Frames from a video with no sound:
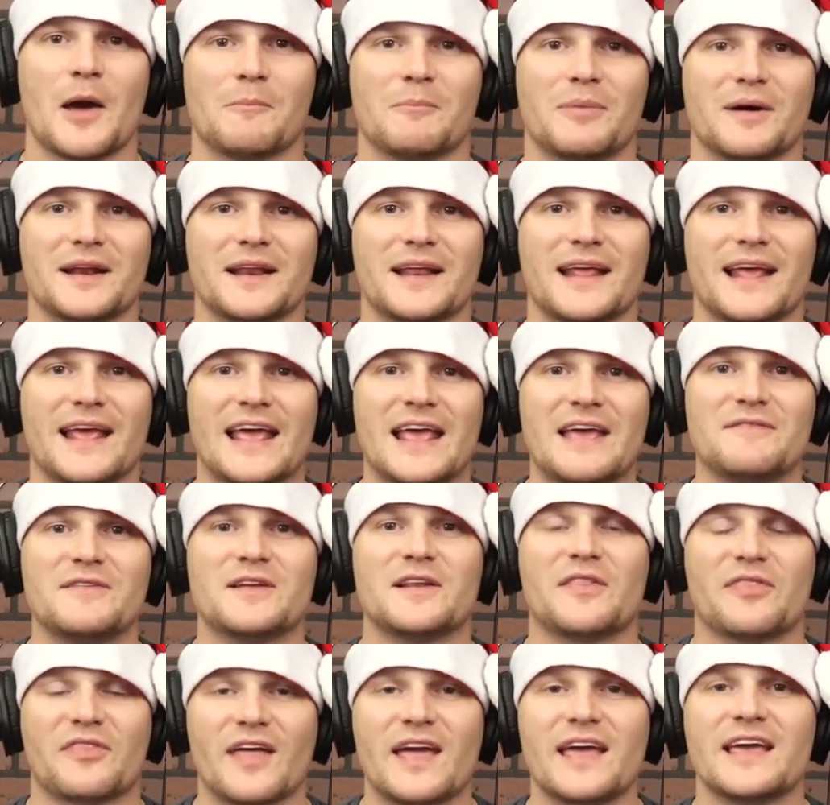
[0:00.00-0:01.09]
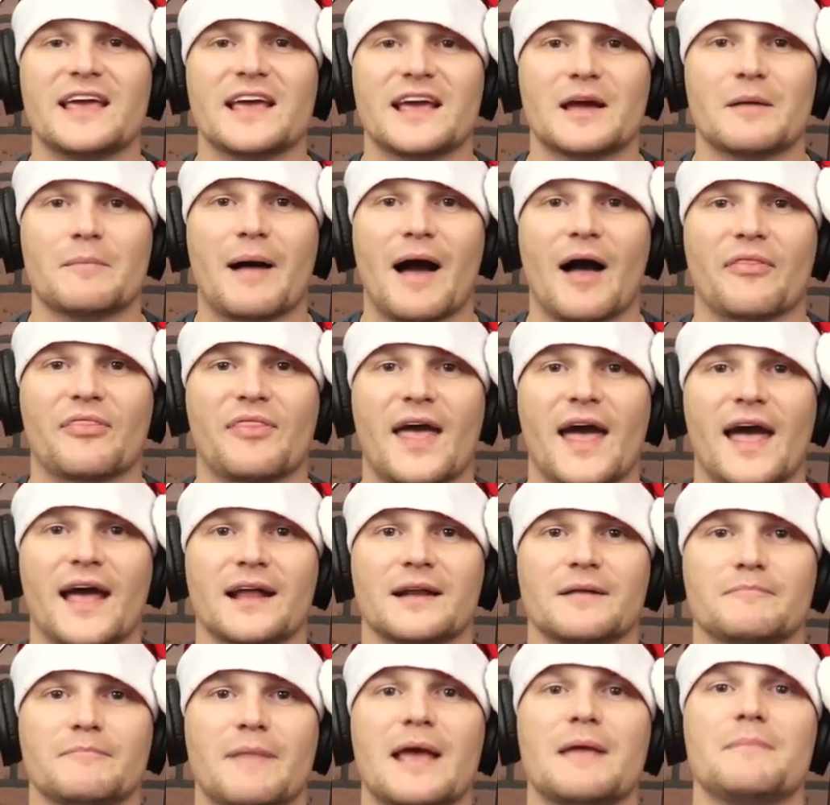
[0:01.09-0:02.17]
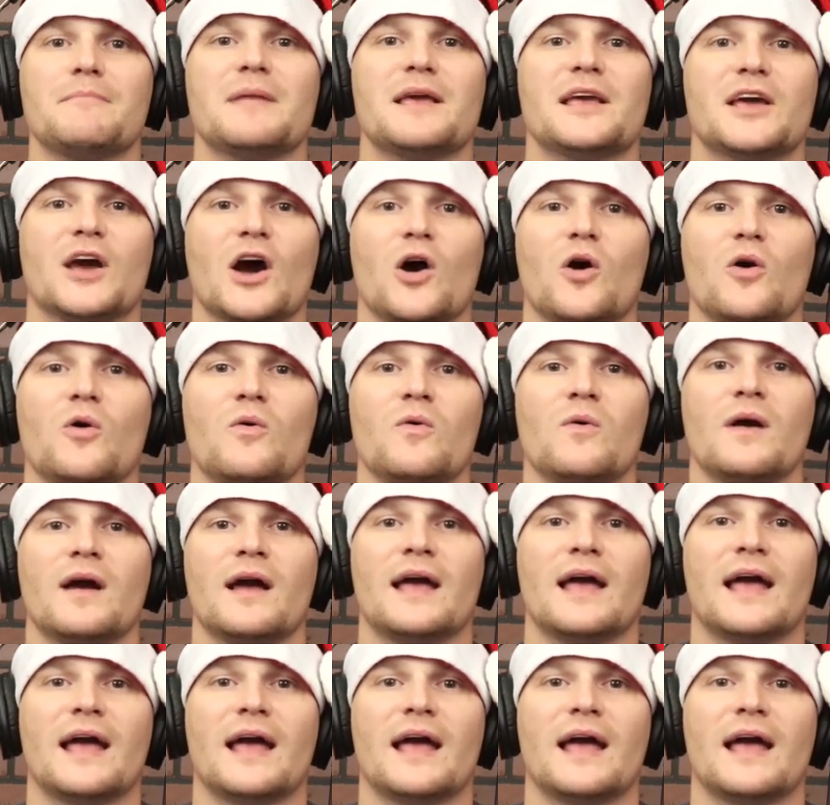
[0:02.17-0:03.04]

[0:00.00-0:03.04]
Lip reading: but even thinking about that made me go